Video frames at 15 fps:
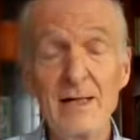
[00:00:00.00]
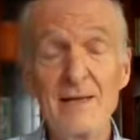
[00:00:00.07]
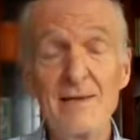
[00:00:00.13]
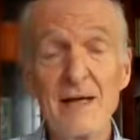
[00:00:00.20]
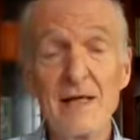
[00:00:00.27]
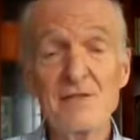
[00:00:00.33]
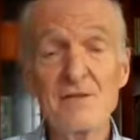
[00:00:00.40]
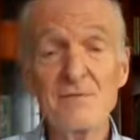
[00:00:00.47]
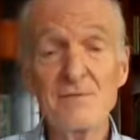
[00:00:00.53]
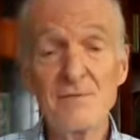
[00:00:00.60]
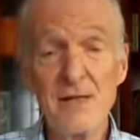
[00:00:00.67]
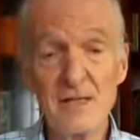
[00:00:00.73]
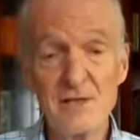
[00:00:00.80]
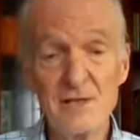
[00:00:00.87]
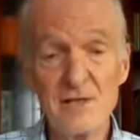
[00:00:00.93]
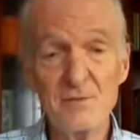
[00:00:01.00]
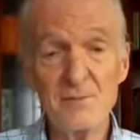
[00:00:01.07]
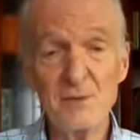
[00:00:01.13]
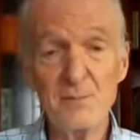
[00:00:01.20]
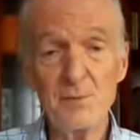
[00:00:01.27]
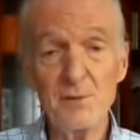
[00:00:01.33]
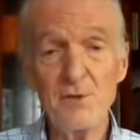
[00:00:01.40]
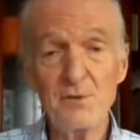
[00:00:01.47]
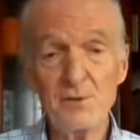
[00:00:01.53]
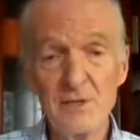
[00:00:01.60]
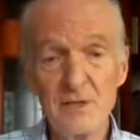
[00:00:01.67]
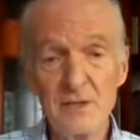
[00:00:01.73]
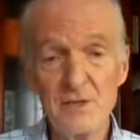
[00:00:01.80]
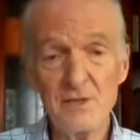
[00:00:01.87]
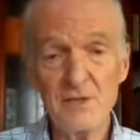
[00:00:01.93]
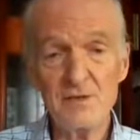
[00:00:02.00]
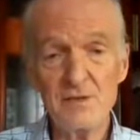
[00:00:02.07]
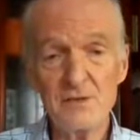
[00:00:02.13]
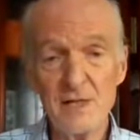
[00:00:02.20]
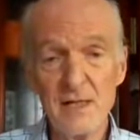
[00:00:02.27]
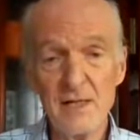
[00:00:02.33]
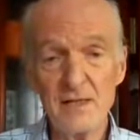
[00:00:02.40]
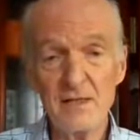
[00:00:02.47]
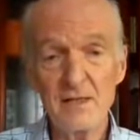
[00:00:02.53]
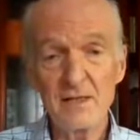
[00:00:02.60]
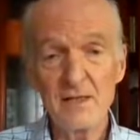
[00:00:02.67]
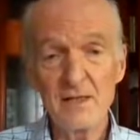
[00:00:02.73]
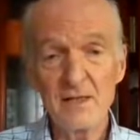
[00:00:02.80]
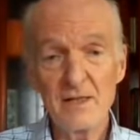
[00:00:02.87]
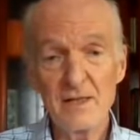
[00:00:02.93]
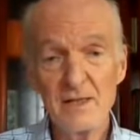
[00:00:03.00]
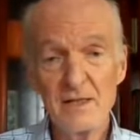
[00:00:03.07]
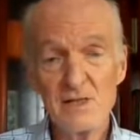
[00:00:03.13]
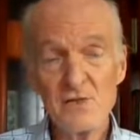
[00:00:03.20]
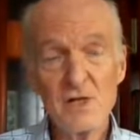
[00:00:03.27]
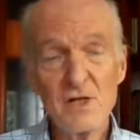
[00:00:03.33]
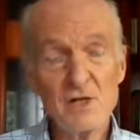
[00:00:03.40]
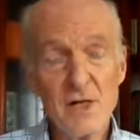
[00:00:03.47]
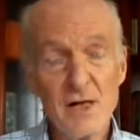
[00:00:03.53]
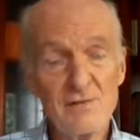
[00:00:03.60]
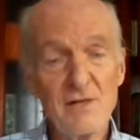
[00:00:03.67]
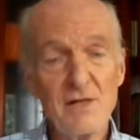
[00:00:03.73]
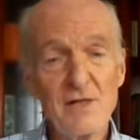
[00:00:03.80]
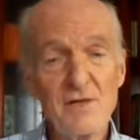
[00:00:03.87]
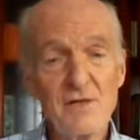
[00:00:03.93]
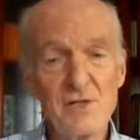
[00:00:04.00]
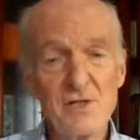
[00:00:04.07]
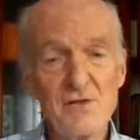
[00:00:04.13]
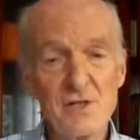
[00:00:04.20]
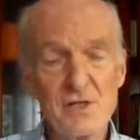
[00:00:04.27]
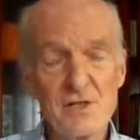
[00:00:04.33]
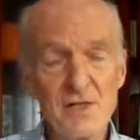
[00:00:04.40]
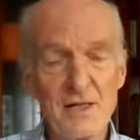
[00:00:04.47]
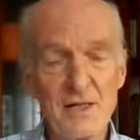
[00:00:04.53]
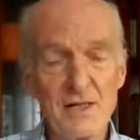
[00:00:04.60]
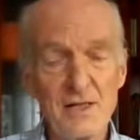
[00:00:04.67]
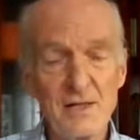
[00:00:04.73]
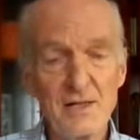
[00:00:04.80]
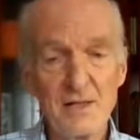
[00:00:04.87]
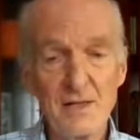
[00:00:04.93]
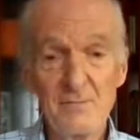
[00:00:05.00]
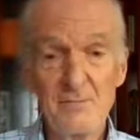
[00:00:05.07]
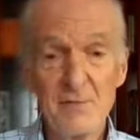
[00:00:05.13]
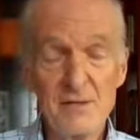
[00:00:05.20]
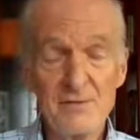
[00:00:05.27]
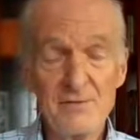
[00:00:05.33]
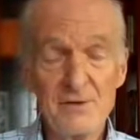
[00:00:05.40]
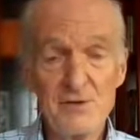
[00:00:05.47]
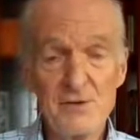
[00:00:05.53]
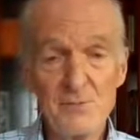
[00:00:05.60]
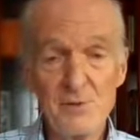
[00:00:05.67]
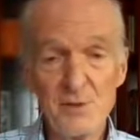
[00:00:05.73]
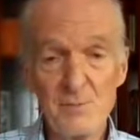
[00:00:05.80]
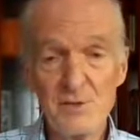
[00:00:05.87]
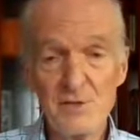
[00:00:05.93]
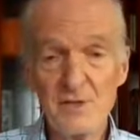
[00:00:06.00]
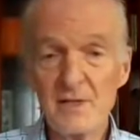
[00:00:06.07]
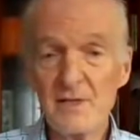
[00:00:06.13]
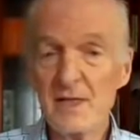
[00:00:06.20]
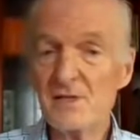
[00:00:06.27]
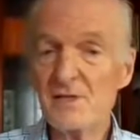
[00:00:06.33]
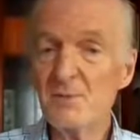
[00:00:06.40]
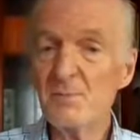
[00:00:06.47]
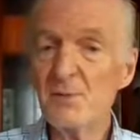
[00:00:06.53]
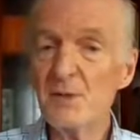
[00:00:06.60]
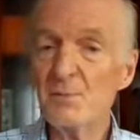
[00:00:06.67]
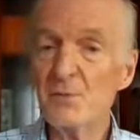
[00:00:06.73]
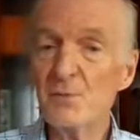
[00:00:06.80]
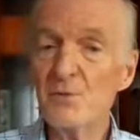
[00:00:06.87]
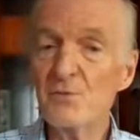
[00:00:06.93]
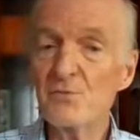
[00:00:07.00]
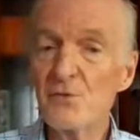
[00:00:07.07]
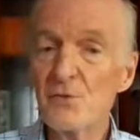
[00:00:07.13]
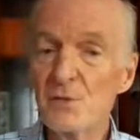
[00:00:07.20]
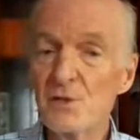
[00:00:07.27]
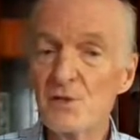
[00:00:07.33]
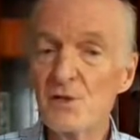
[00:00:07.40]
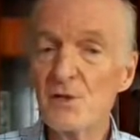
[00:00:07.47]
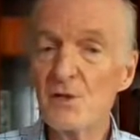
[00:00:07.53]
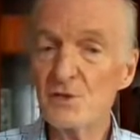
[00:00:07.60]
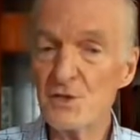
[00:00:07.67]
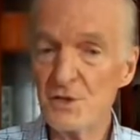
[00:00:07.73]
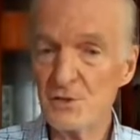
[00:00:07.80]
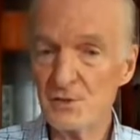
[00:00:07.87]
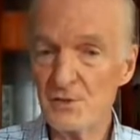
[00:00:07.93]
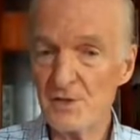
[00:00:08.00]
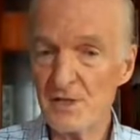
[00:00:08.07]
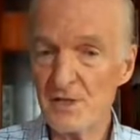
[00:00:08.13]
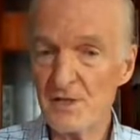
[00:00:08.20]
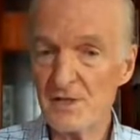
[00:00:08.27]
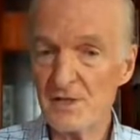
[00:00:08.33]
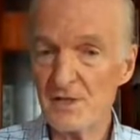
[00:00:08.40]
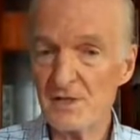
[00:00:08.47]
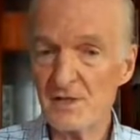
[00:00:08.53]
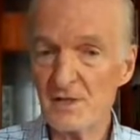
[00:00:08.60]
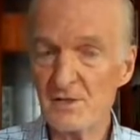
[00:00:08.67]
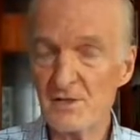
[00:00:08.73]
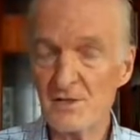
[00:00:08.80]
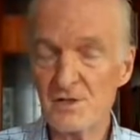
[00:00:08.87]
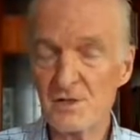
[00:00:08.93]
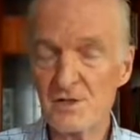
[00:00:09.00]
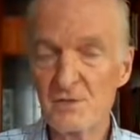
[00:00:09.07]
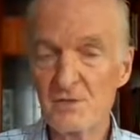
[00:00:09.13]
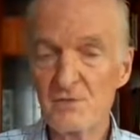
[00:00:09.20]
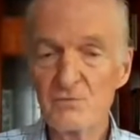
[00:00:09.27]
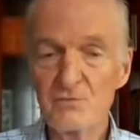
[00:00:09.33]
and that's affecting the people who need it today. These drugs have another interesting and beneficial property, and that's in people with rheumatological diseases such as